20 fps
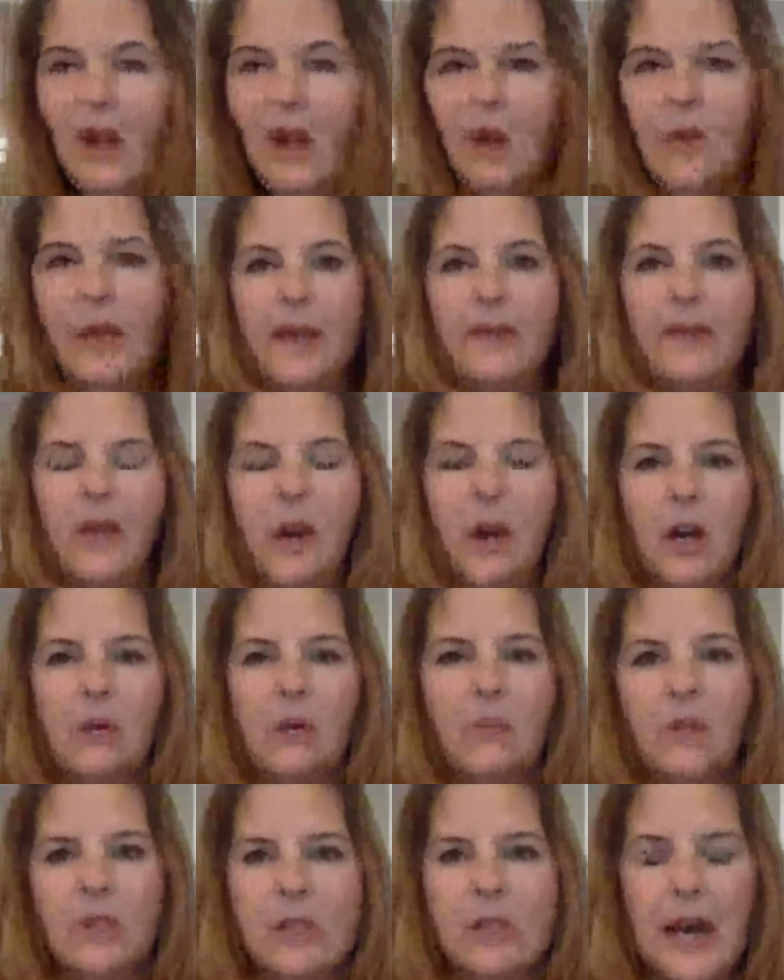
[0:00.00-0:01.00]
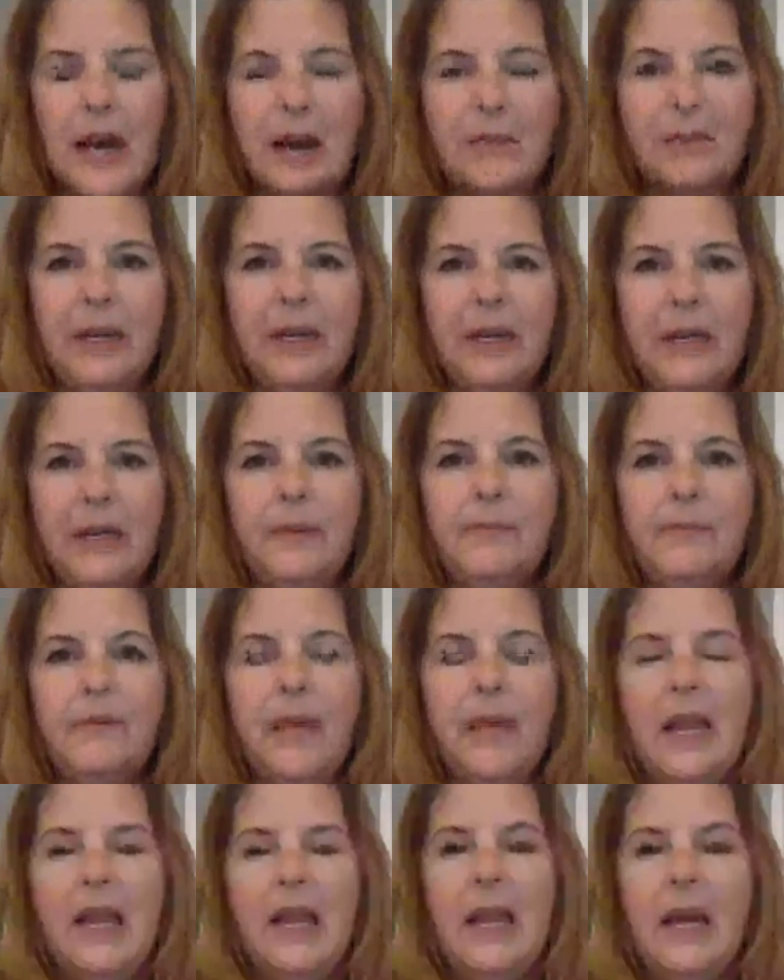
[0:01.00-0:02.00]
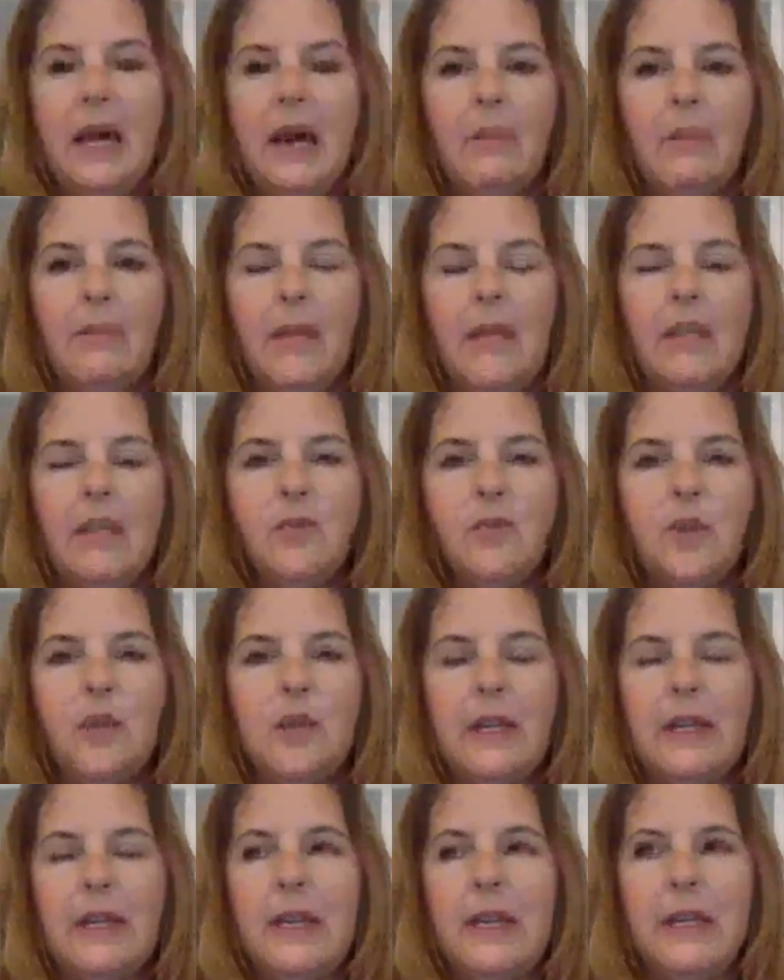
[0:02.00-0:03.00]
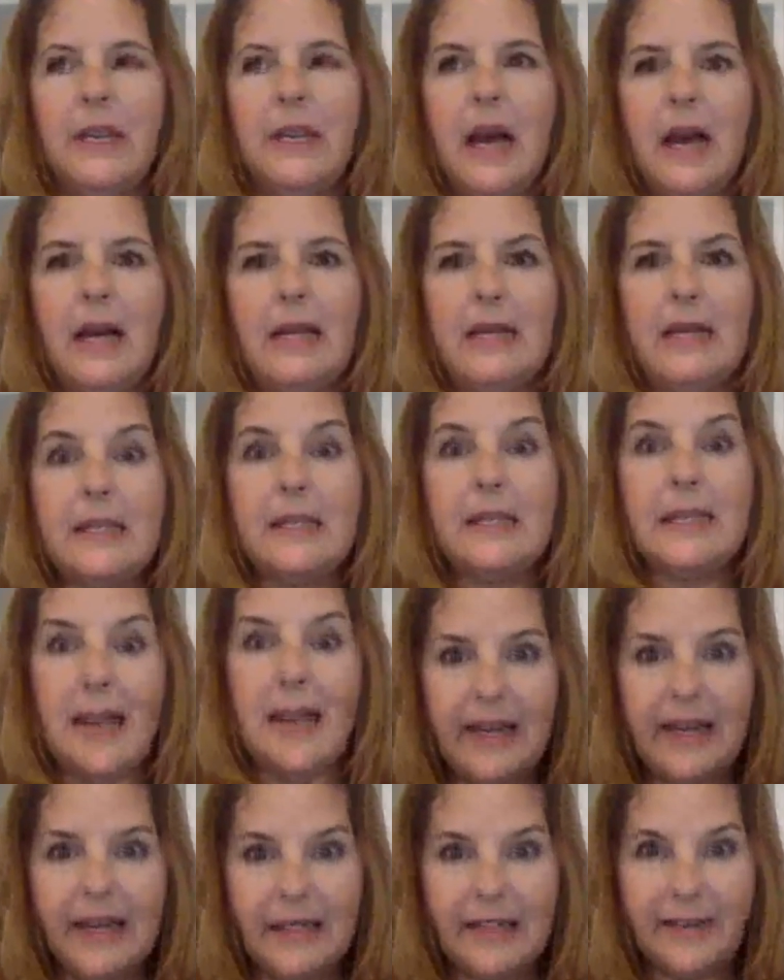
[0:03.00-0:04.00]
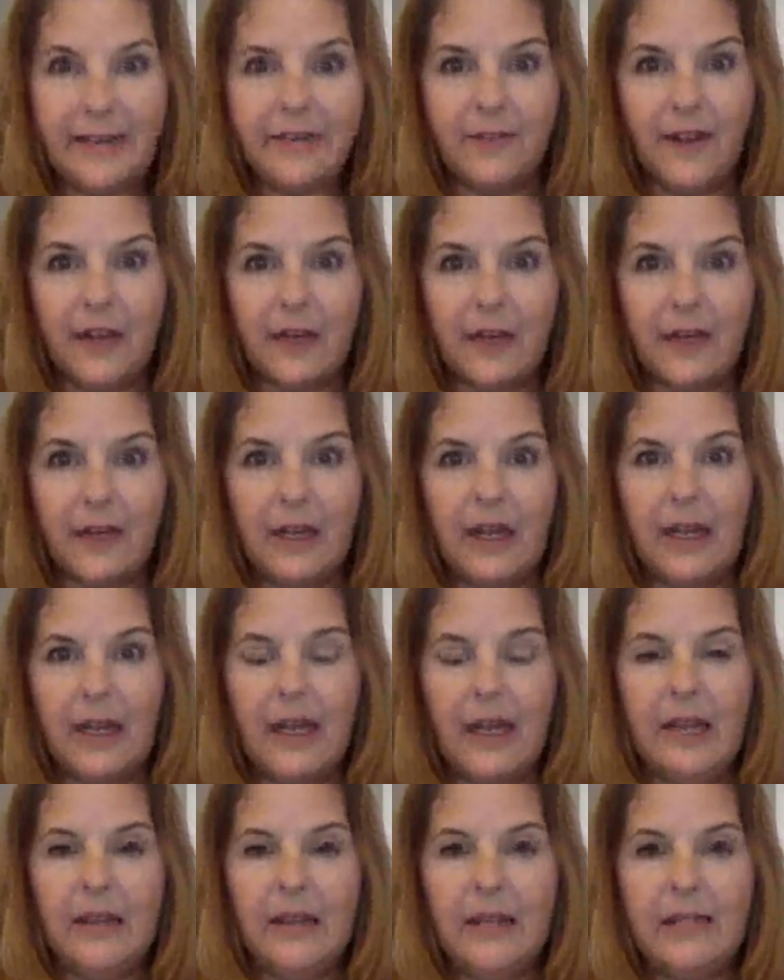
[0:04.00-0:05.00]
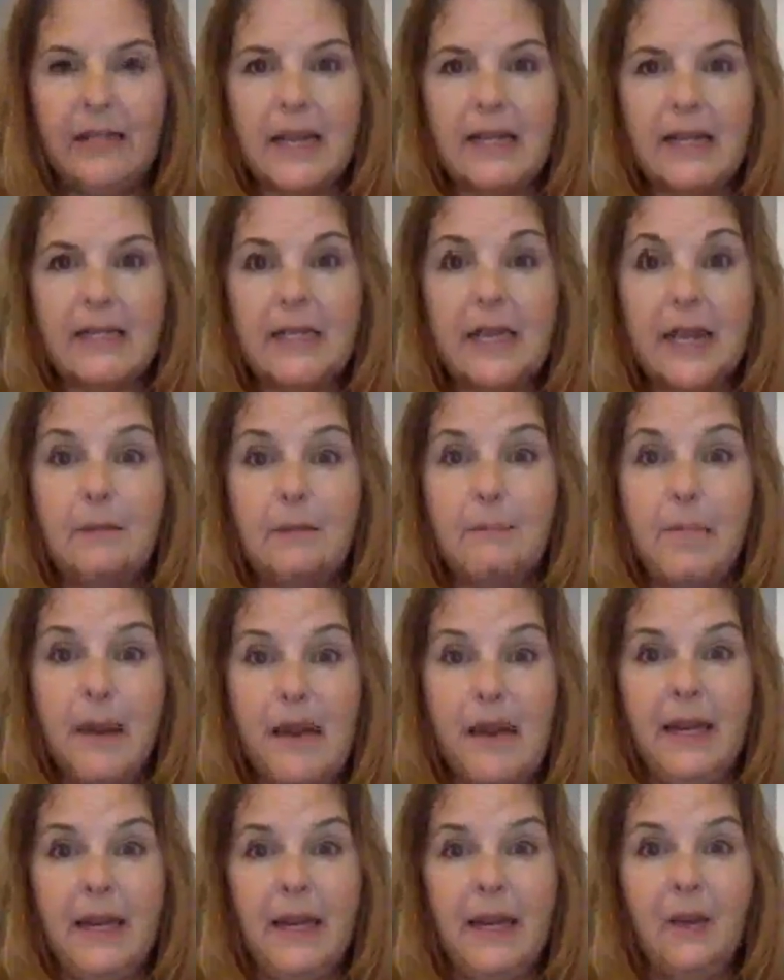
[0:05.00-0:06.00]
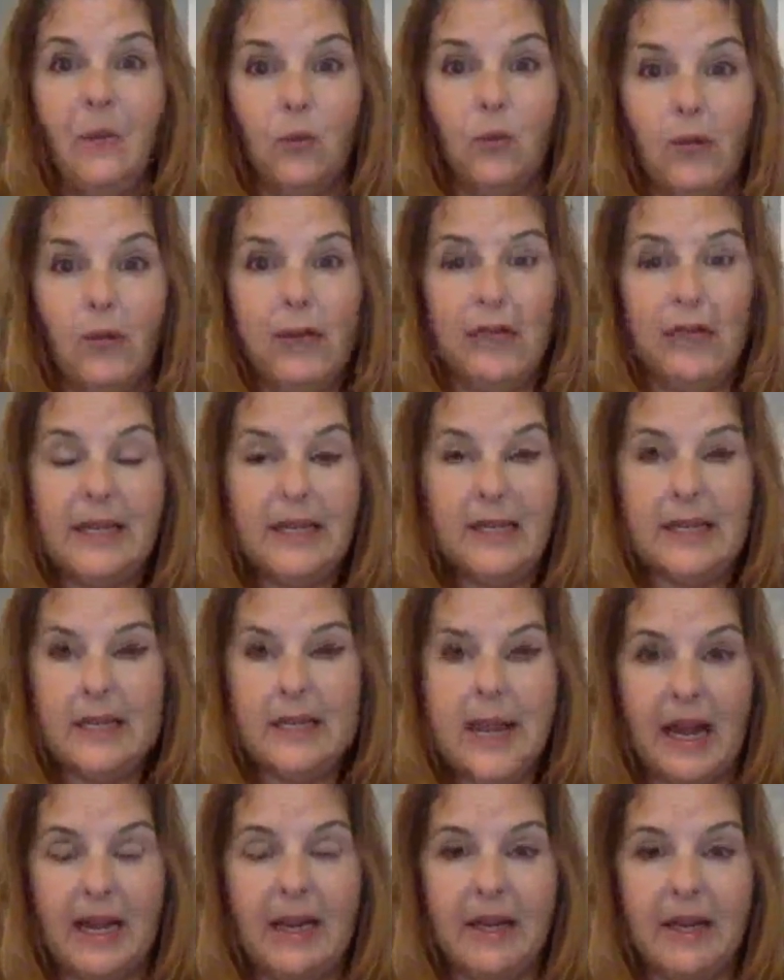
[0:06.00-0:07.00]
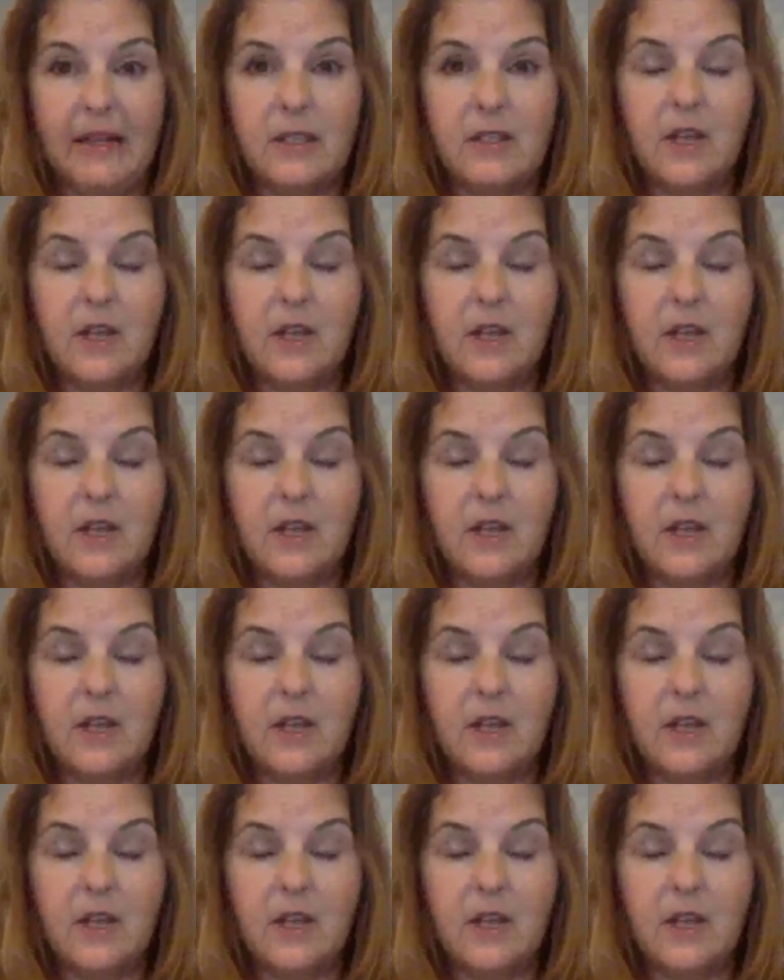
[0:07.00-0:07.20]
okay, the caramel topping um, is really not scientific in the sense that baking really is science.